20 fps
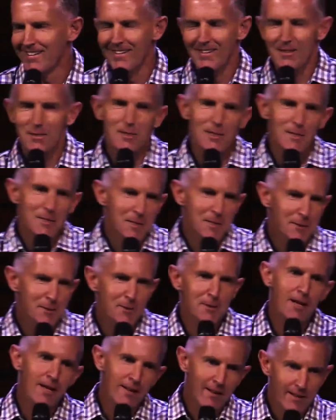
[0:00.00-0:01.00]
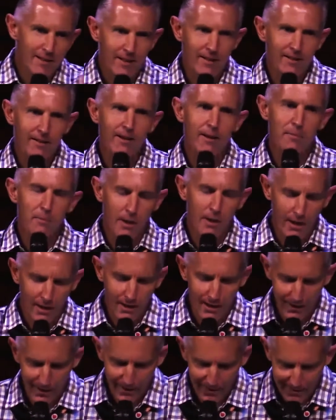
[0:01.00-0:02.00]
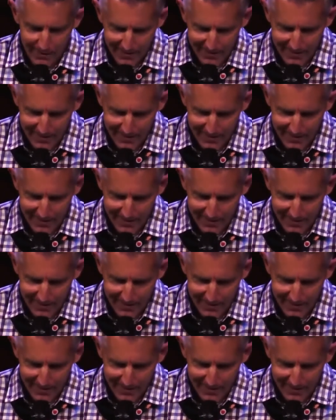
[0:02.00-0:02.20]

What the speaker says: It's easier to say that than Kebecha.